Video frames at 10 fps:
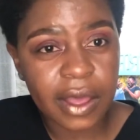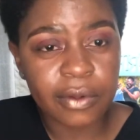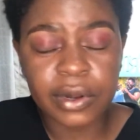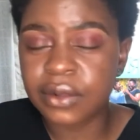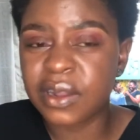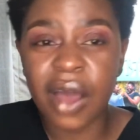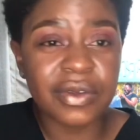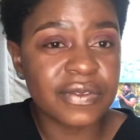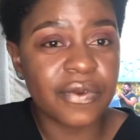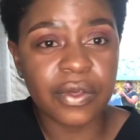Now it's
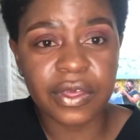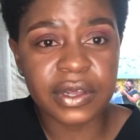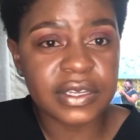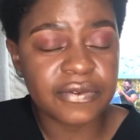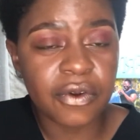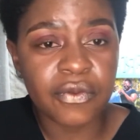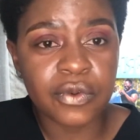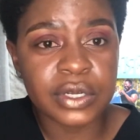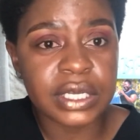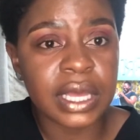4:30,
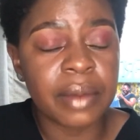4:40.